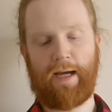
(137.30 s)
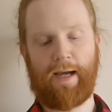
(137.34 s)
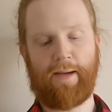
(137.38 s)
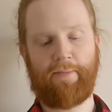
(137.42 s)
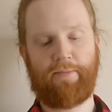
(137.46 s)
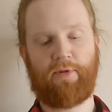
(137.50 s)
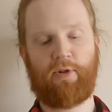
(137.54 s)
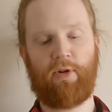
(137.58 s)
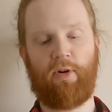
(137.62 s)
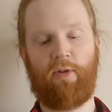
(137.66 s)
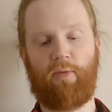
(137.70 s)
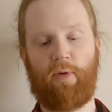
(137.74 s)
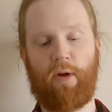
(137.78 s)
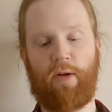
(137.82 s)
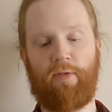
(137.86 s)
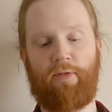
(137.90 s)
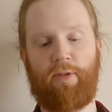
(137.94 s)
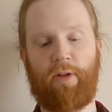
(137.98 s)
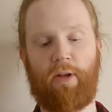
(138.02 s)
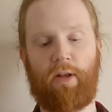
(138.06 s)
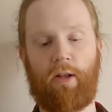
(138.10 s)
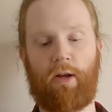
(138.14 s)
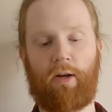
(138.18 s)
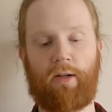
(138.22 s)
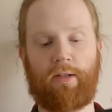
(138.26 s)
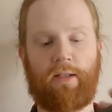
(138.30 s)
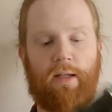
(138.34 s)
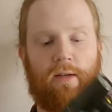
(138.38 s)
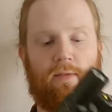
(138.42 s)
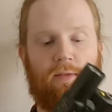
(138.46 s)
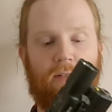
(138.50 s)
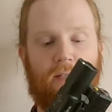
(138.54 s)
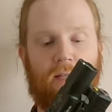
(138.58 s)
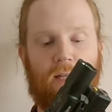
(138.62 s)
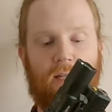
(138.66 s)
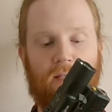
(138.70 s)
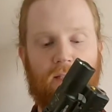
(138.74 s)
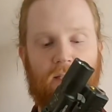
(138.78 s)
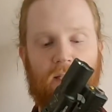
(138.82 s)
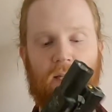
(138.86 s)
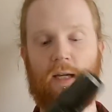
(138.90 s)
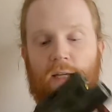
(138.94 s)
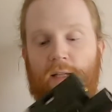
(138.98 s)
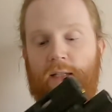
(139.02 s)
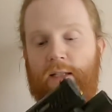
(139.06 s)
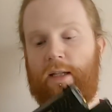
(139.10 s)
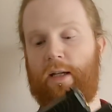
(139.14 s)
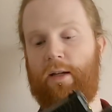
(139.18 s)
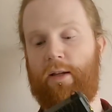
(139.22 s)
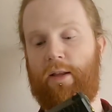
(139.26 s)
So I've went for the Glock 17 slide
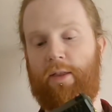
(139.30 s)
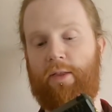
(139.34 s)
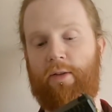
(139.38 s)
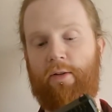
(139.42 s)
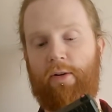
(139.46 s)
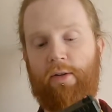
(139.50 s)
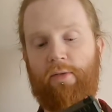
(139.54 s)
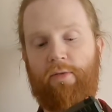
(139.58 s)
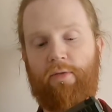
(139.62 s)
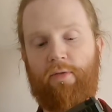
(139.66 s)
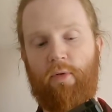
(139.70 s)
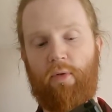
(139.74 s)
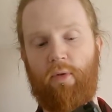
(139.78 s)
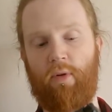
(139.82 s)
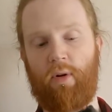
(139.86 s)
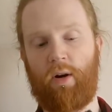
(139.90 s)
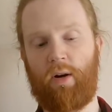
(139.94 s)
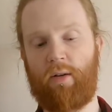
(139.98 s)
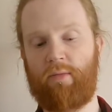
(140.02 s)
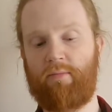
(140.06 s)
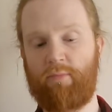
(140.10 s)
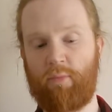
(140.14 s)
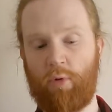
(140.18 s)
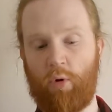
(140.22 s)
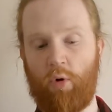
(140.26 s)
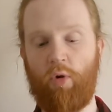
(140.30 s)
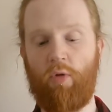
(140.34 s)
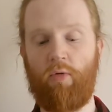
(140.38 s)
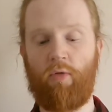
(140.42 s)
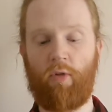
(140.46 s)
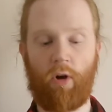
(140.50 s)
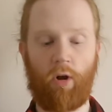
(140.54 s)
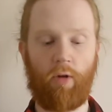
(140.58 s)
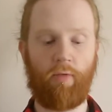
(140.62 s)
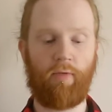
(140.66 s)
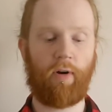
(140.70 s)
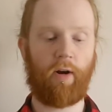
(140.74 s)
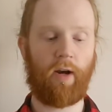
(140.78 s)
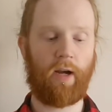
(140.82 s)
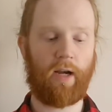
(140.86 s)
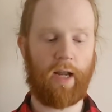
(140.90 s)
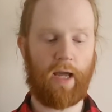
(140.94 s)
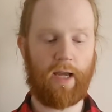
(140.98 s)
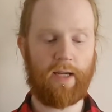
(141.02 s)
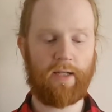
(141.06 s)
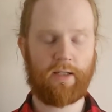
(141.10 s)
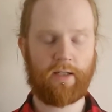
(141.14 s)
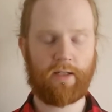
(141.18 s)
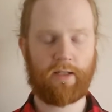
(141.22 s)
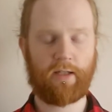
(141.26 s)
instead of the 34. Overall, very
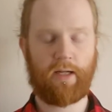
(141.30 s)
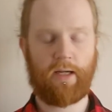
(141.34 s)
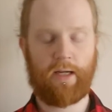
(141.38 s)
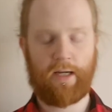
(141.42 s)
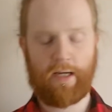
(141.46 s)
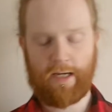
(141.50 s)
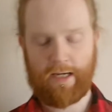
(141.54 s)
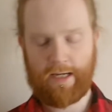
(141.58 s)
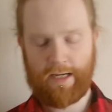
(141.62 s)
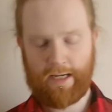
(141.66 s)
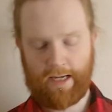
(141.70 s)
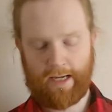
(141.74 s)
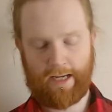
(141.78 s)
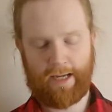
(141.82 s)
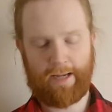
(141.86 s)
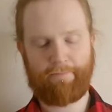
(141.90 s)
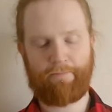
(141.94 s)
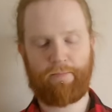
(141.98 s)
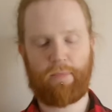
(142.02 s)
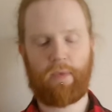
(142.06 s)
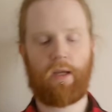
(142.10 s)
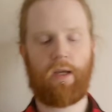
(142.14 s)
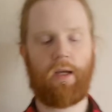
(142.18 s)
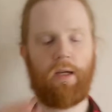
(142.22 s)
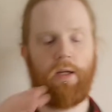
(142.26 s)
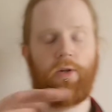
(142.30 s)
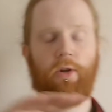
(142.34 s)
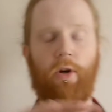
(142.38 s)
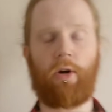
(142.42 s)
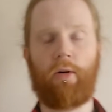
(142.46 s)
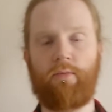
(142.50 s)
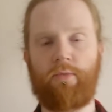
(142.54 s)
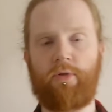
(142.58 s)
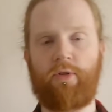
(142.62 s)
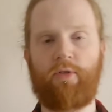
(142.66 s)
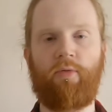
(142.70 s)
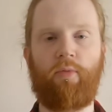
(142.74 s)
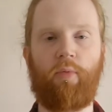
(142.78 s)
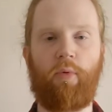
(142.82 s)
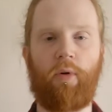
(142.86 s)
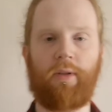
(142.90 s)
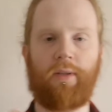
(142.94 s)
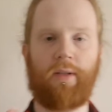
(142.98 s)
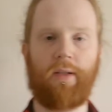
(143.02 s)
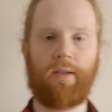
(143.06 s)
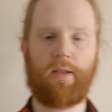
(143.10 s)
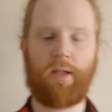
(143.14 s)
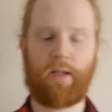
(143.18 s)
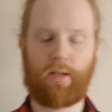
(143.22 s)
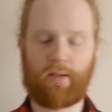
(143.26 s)
nice. In terms of what
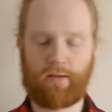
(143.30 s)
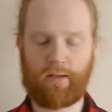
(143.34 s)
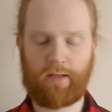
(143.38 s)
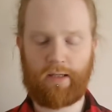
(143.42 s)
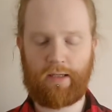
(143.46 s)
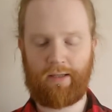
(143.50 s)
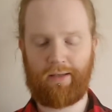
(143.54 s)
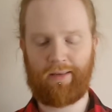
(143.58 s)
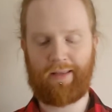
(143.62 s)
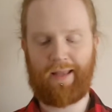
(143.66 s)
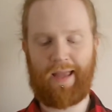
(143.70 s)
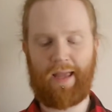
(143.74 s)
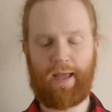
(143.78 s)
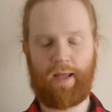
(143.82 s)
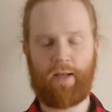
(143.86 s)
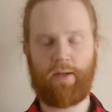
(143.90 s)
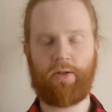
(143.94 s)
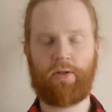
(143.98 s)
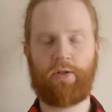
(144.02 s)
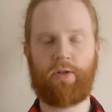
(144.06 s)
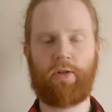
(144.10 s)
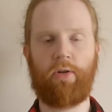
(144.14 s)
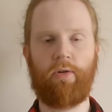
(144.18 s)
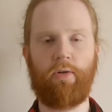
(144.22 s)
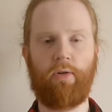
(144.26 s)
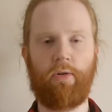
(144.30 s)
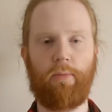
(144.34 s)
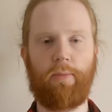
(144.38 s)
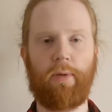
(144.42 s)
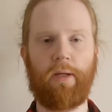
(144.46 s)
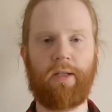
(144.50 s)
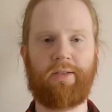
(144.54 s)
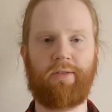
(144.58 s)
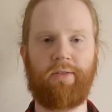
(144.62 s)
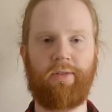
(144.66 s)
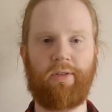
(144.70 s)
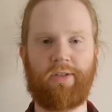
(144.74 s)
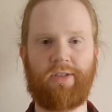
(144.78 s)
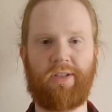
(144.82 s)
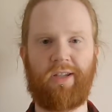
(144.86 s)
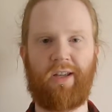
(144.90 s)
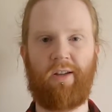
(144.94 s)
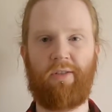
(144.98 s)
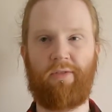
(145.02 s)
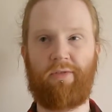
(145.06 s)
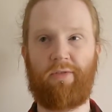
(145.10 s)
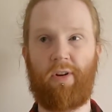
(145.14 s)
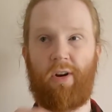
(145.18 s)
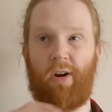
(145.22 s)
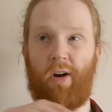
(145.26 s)
this actually lends to the pistol
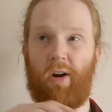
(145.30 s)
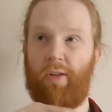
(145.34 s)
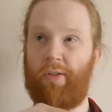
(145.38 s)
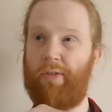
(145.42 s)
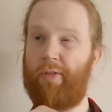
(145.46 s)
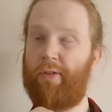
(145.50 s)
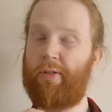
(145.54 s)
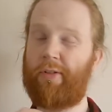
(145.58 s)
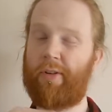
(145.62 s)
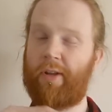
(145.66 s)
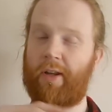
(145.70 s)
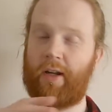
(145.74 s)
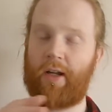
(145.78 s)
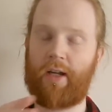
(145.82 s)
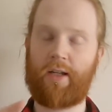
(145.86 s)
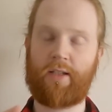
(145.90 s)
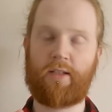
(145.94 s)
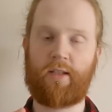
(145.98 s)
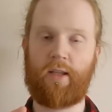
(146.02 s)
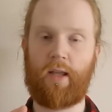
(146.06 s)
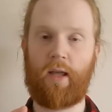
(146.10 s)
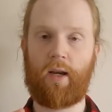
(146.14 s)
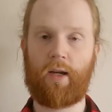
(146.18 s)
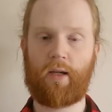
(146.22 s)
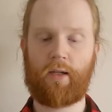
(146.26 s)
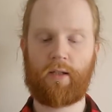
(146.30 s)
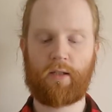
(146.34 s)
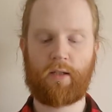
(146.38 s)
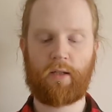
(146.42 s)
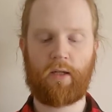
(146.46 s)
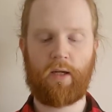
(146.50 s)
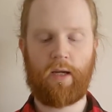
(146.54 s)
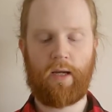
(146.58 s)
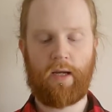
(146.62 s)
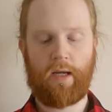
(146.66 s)
itself, other than aesthetics,